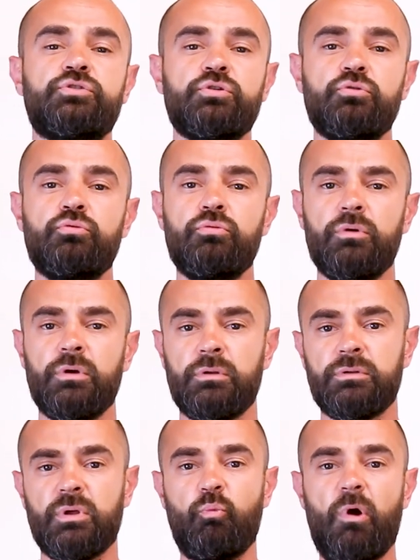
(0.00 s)
to
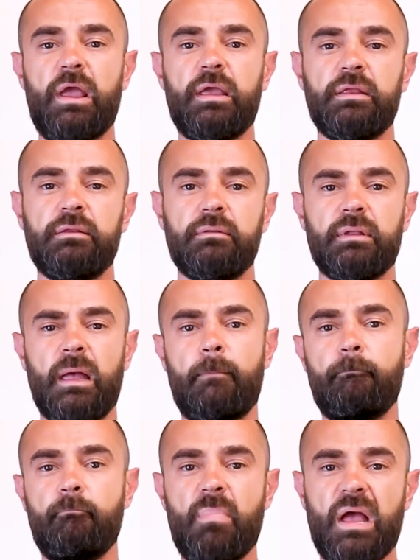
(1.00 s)
the way
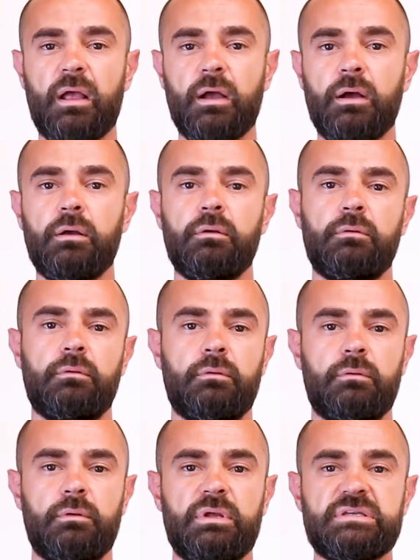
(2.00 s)
that Mega
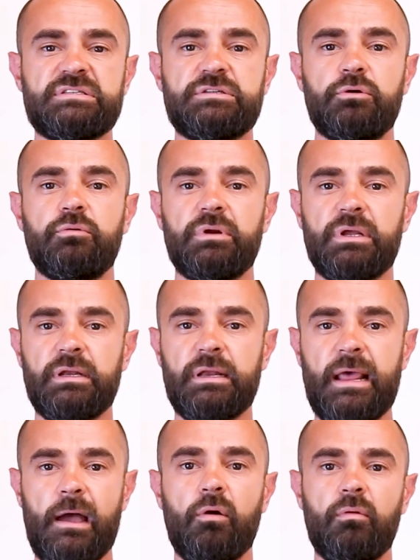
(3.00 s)
is doing
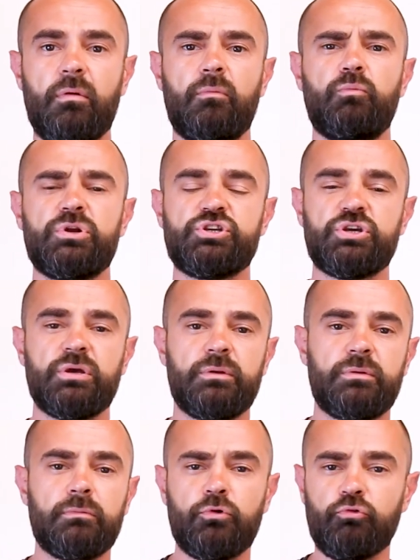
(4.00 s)
it now, which
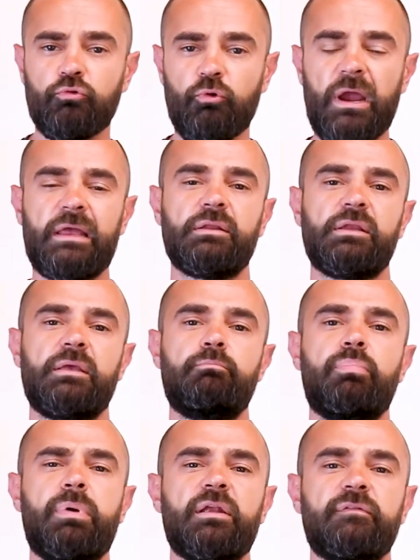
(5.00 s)
could greatly
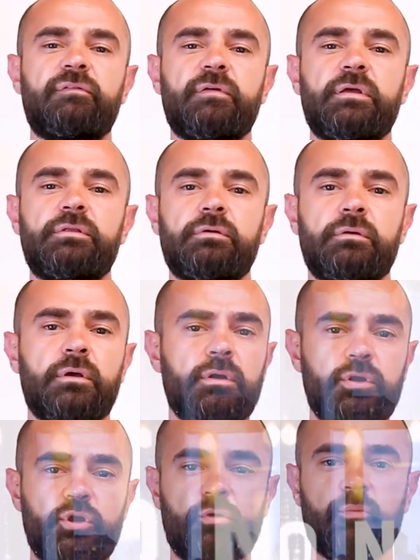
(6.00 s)
benefit
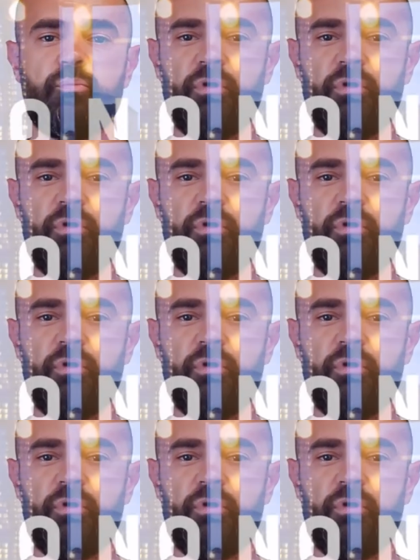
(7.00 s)
your